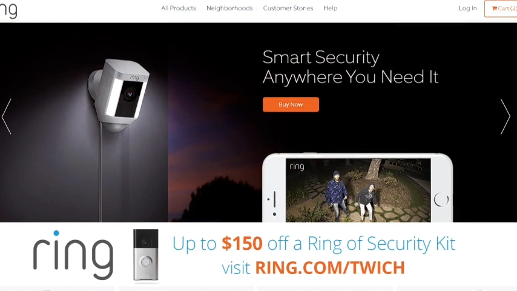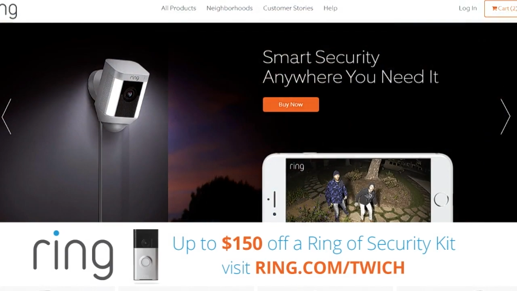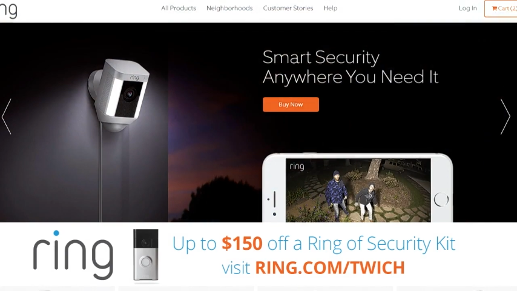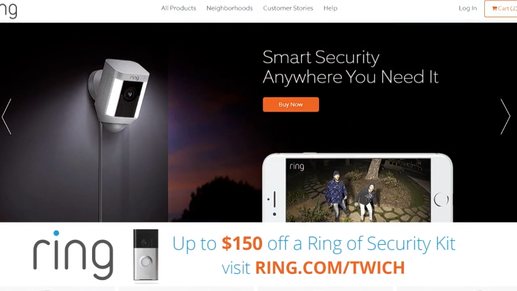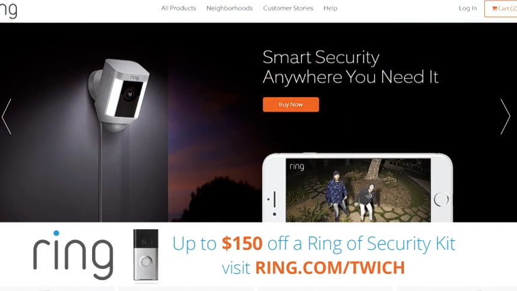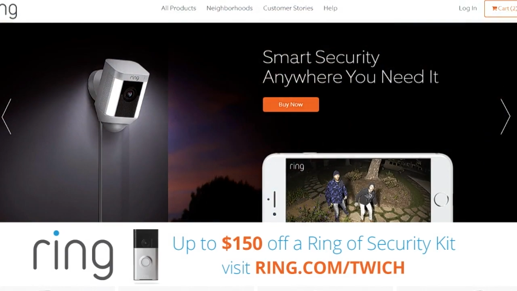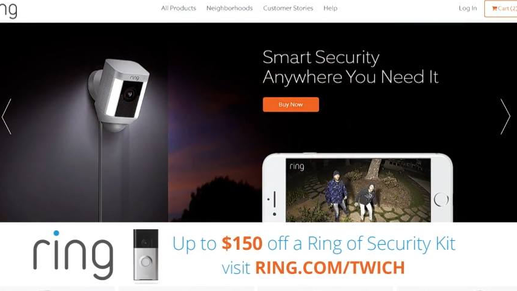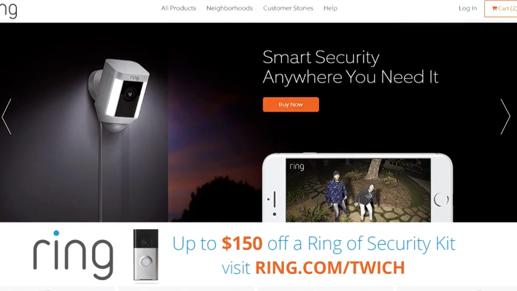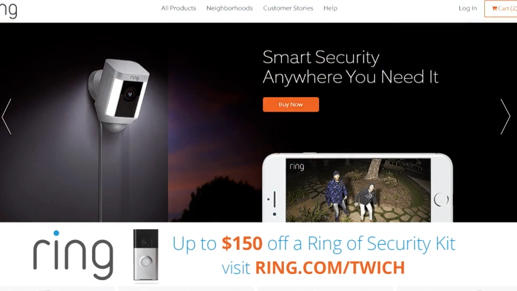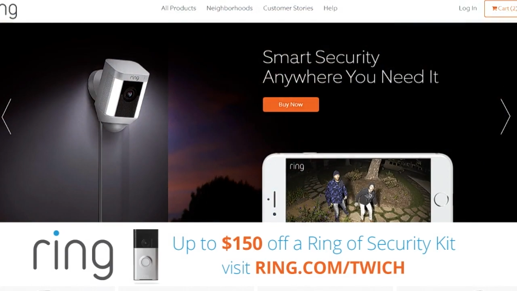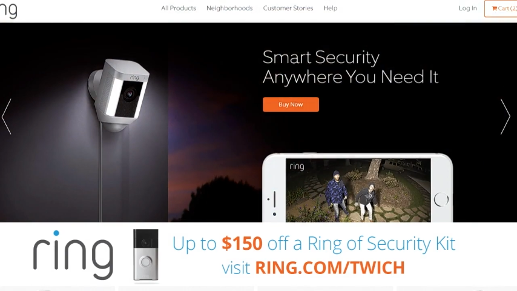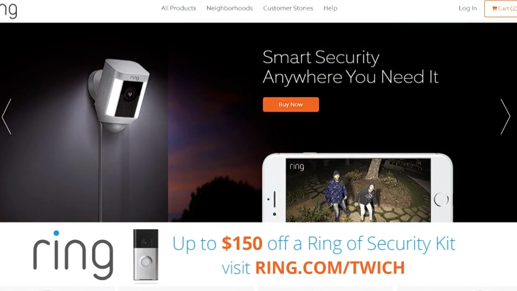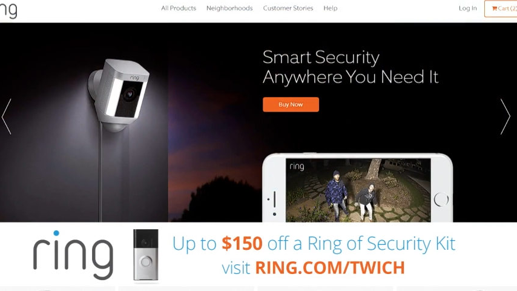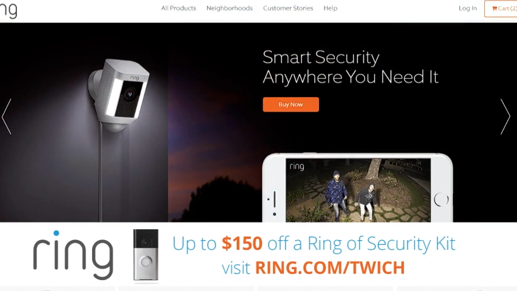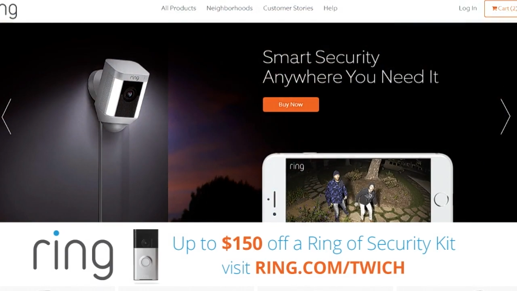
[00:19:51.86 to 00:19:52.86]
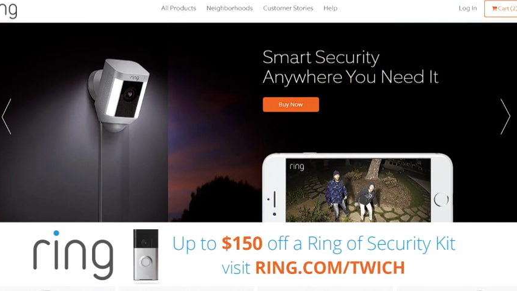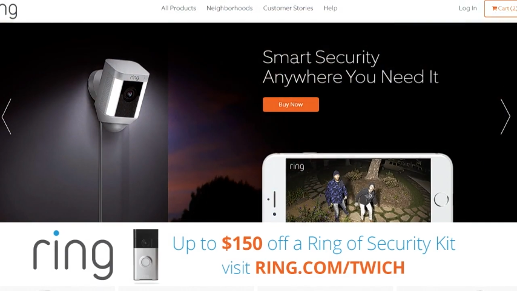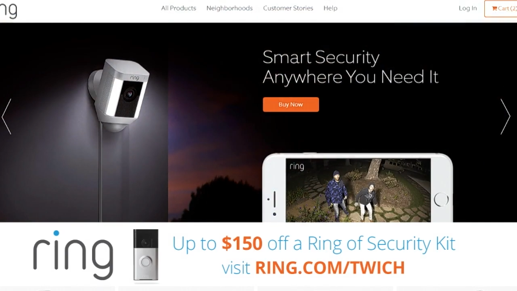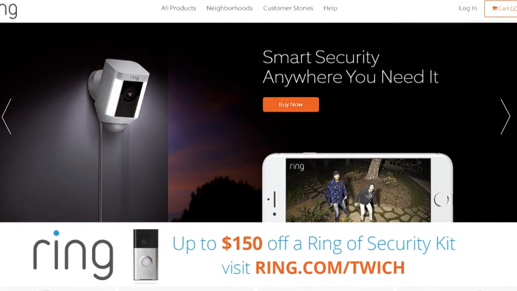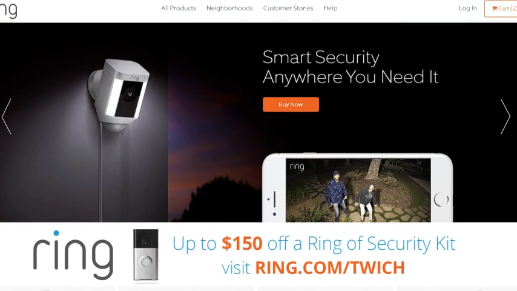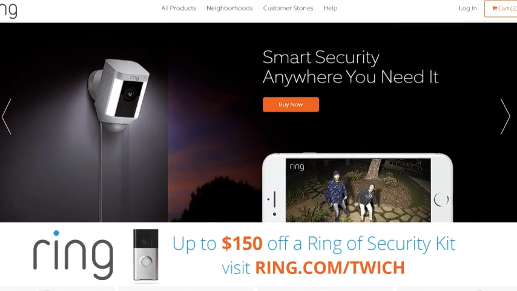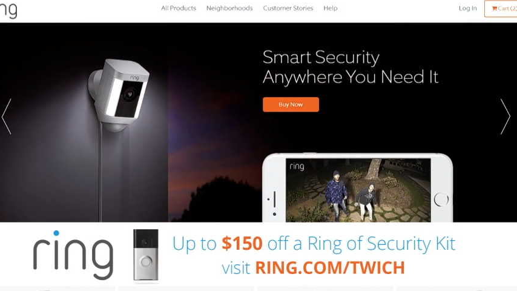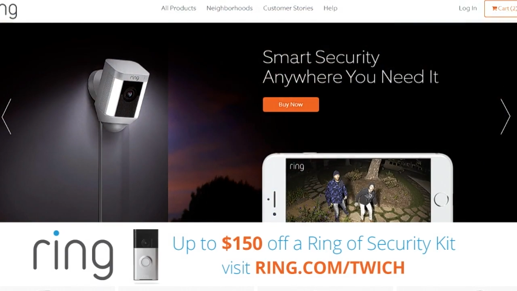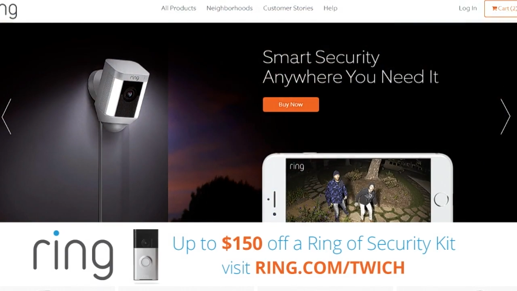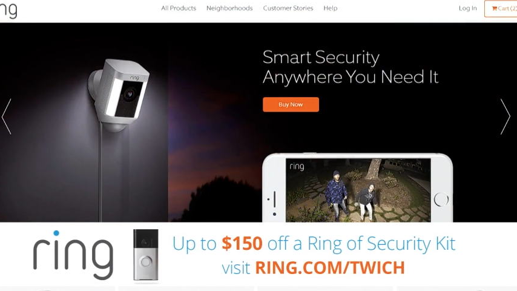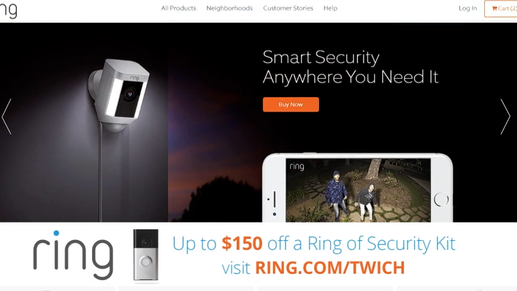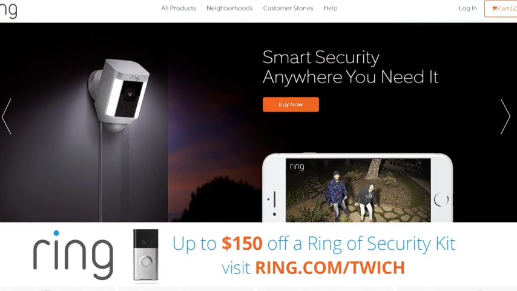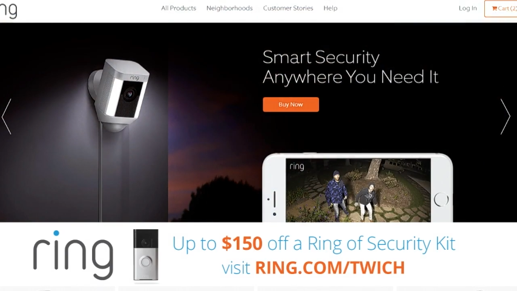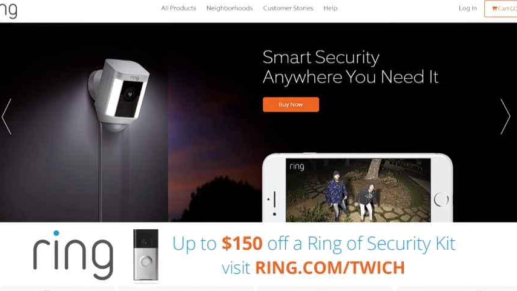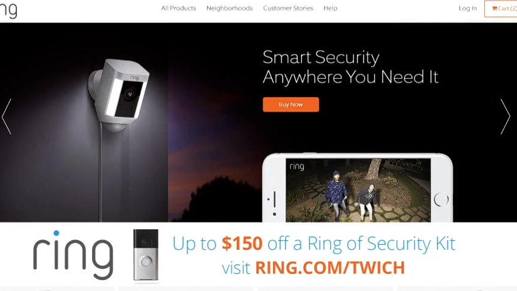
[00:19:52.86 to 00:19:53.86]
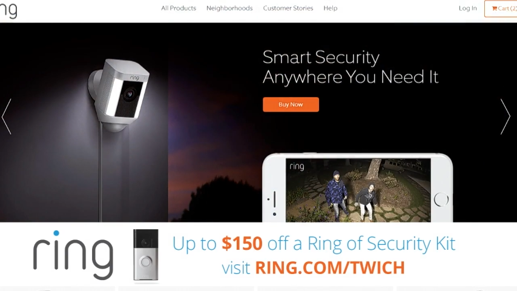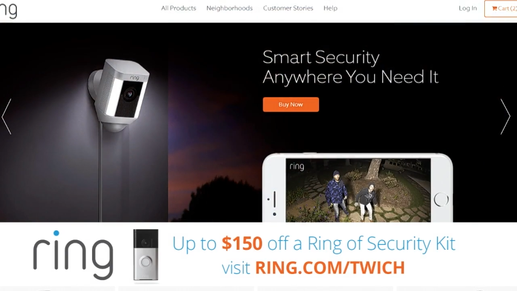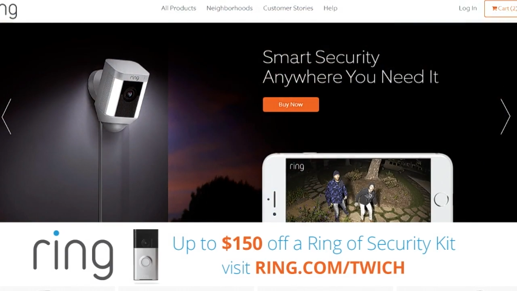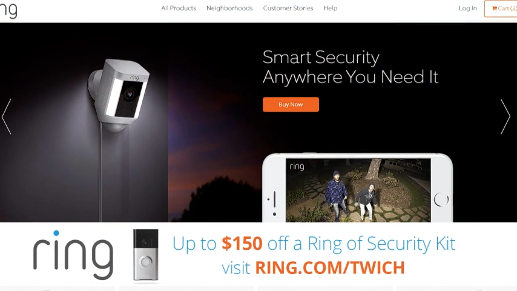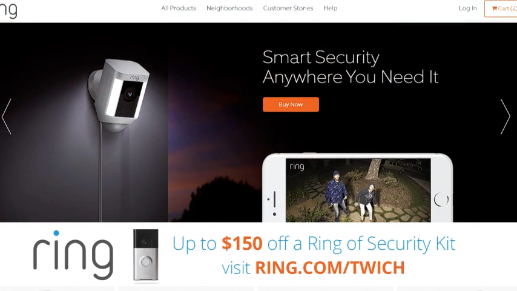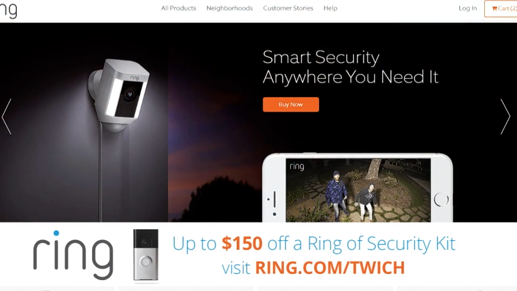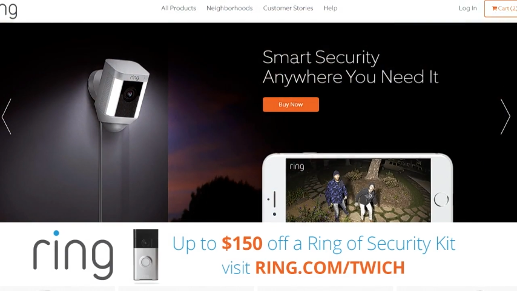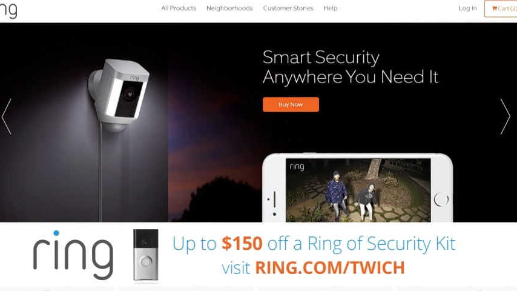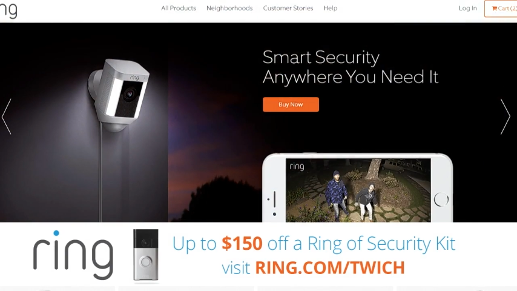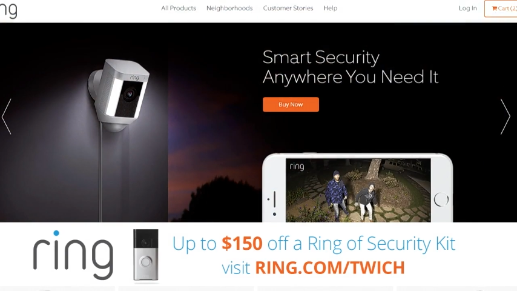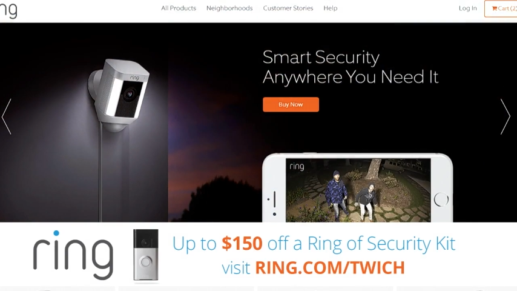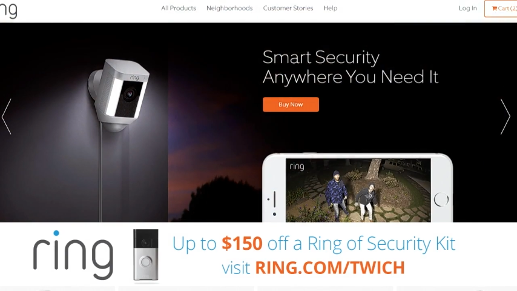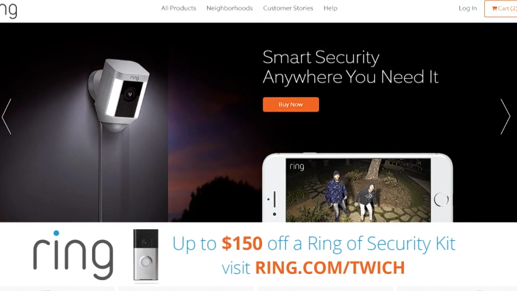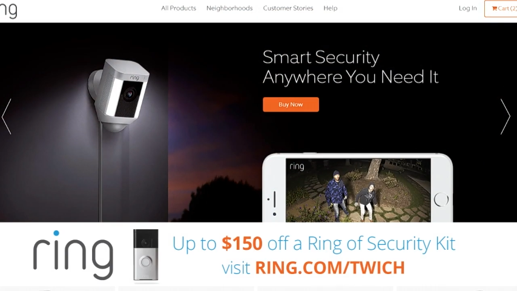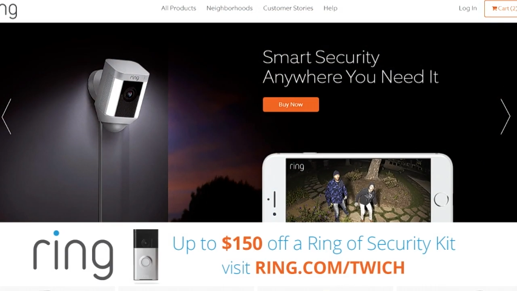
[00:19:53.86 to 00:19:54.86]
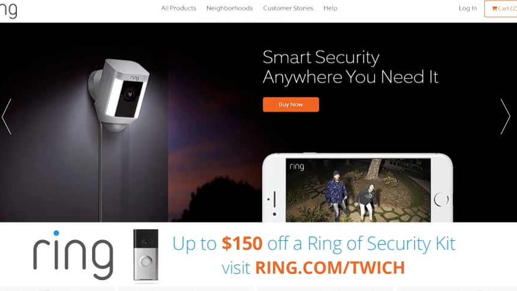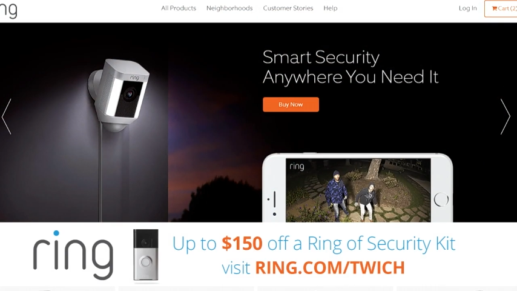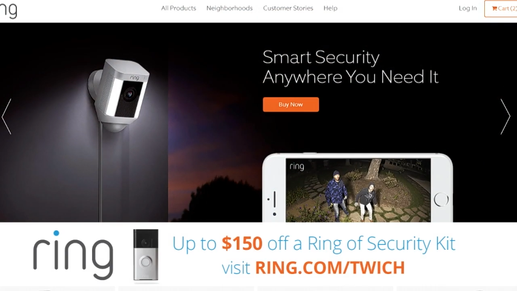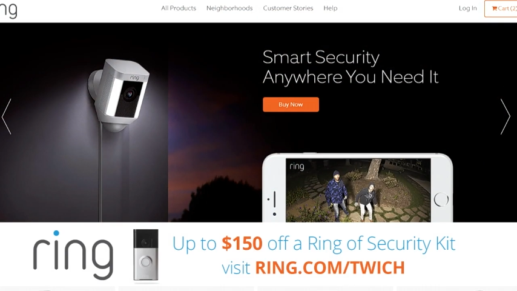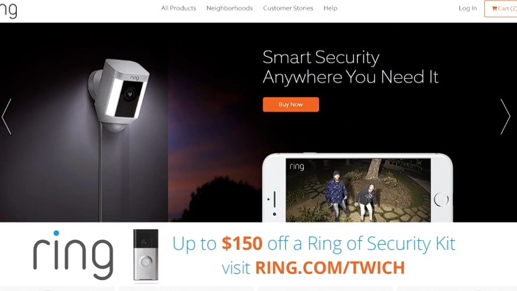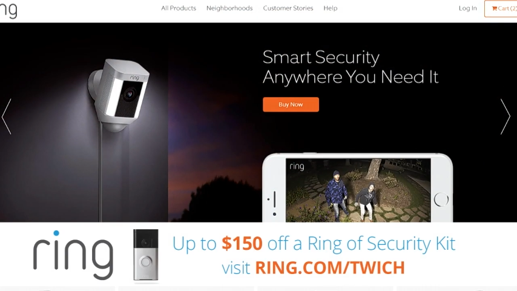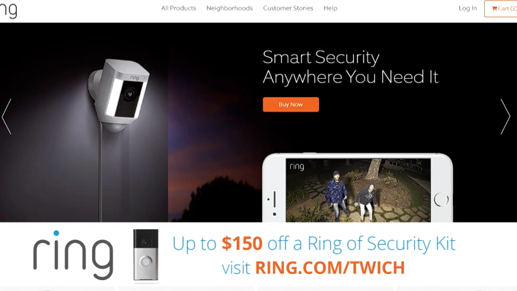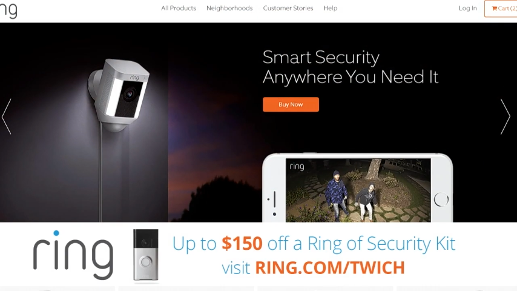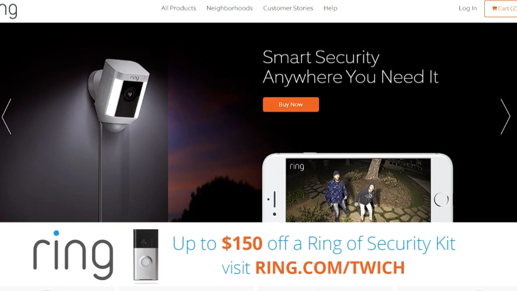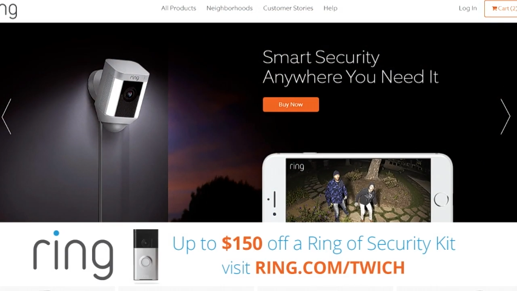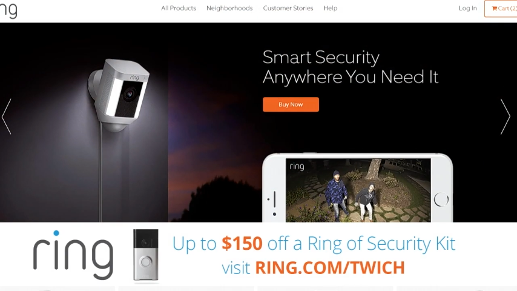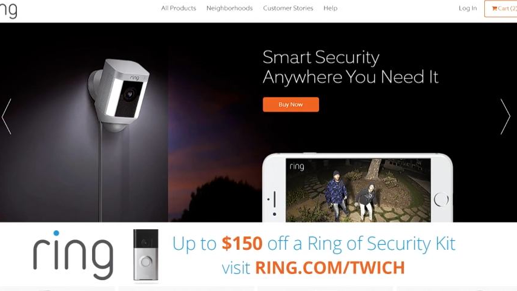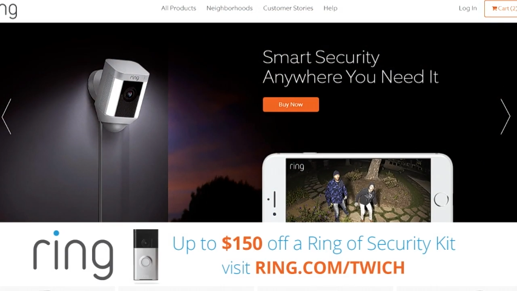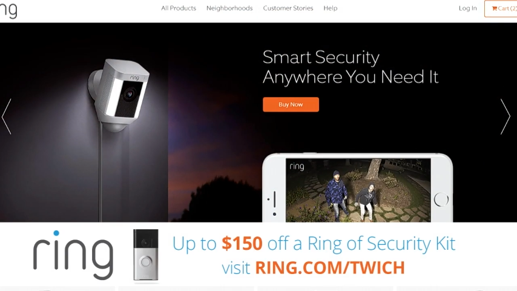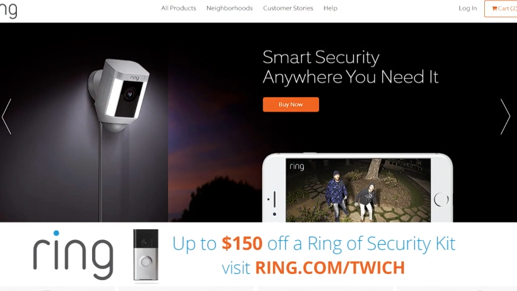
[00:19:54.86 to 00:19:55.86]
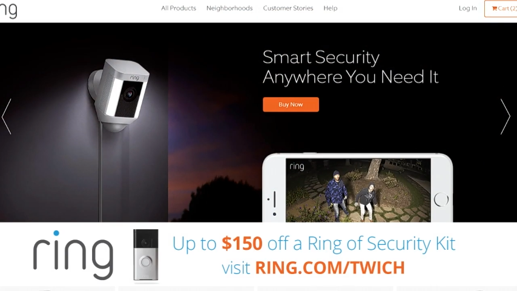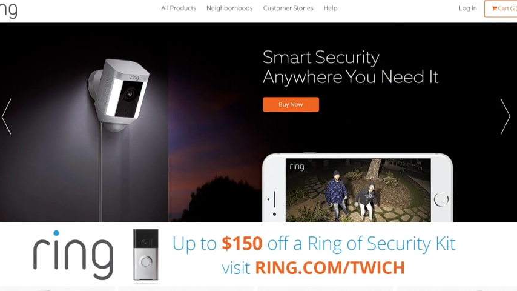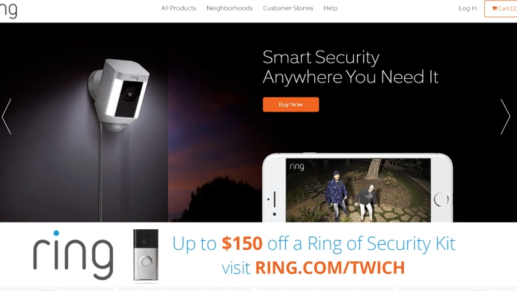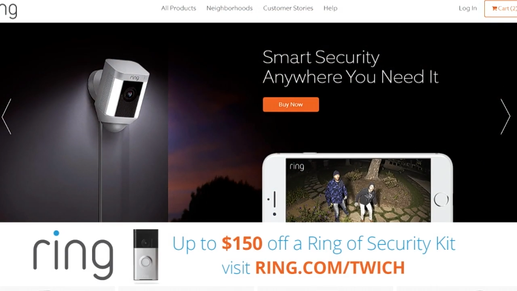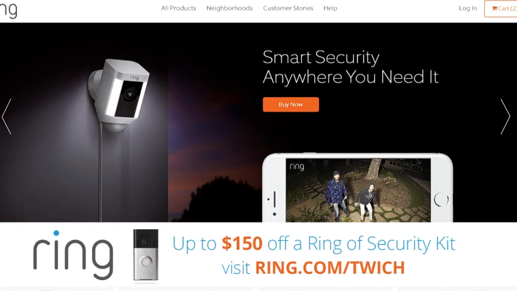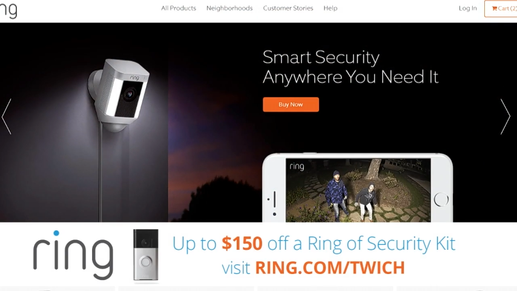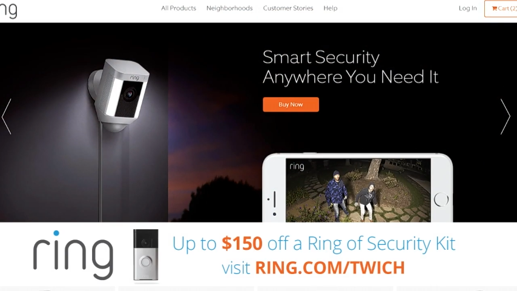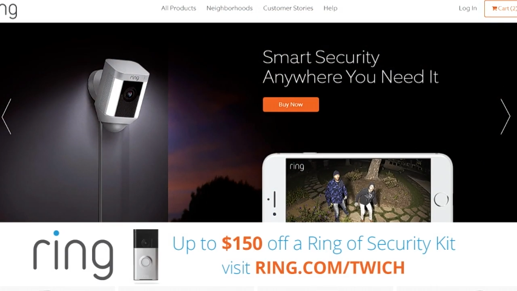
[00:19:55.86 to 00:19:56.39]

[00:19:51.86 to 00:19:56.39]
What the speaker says: No face is visible, so there are no lips to read.